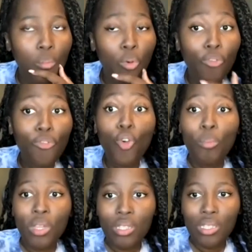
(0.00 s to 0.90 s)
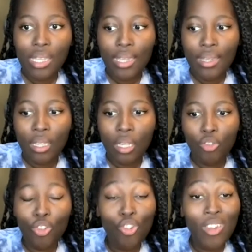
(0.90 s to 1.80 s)
performance and
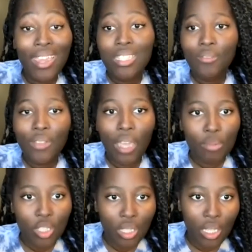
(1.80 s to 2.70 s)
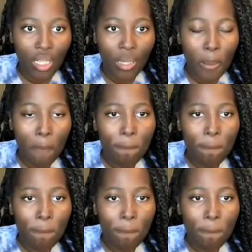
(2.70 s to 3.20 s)
creative captioning,